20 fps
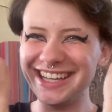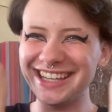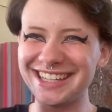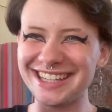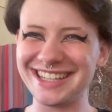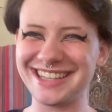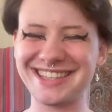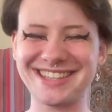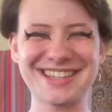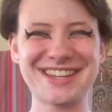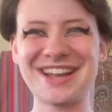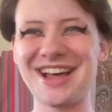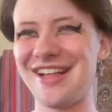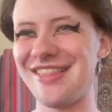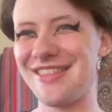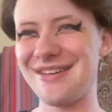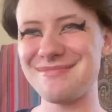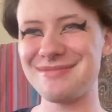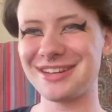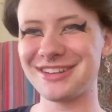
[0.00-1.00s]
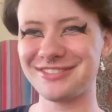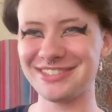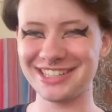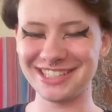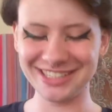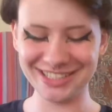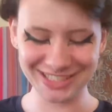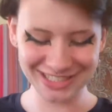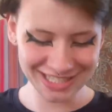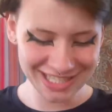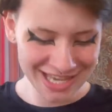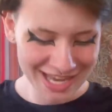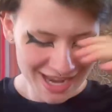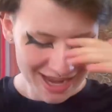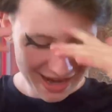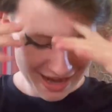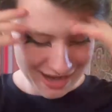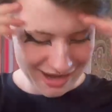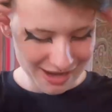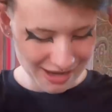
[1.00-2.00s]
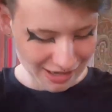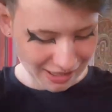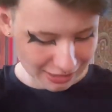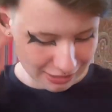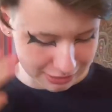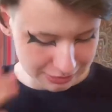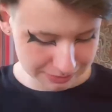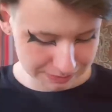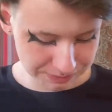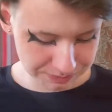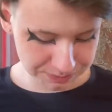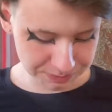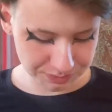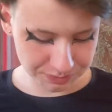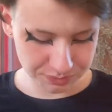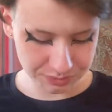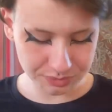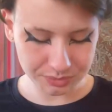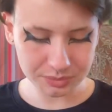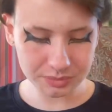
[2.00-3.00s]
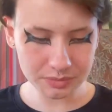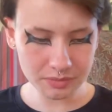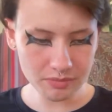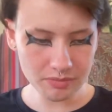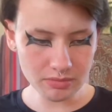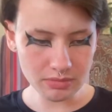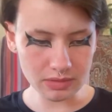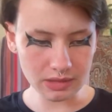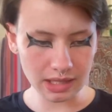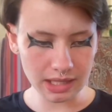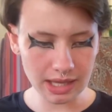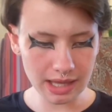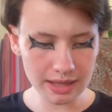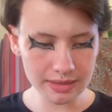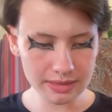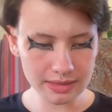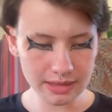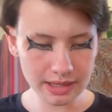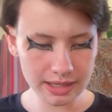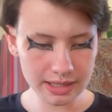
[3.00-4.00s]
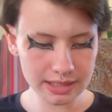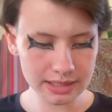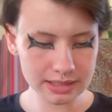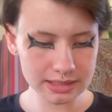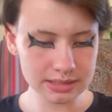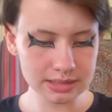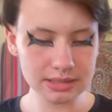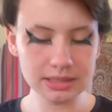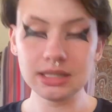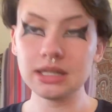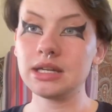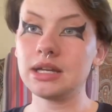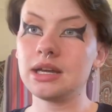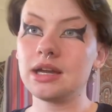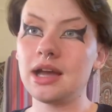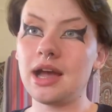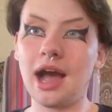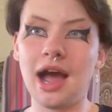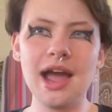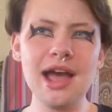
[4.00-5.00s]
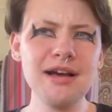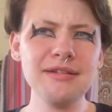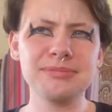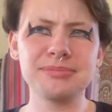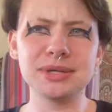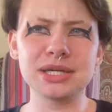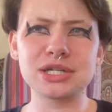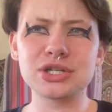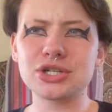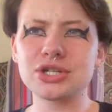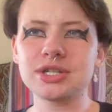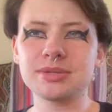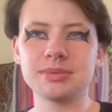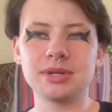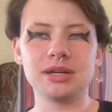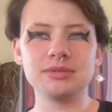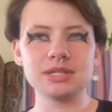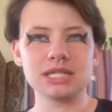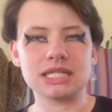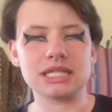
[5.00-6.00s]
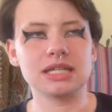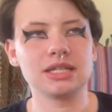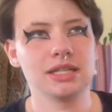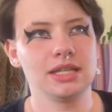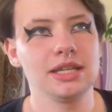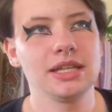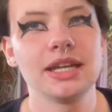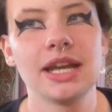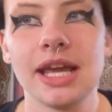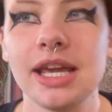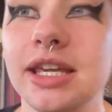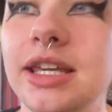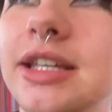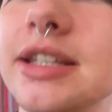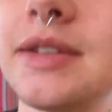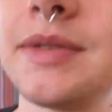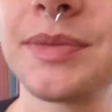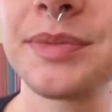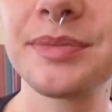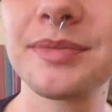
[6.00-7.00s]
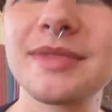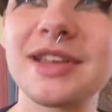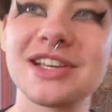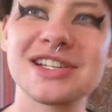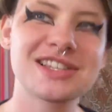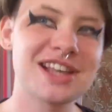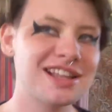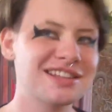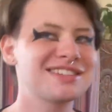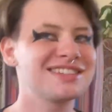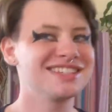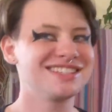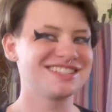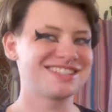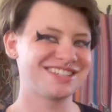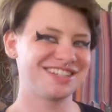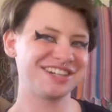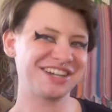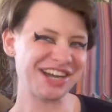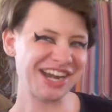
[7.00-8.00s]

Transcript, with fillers: it's not that big of a deal. Um, and then I have pictures, but I'm just gonna get naked because that's easier.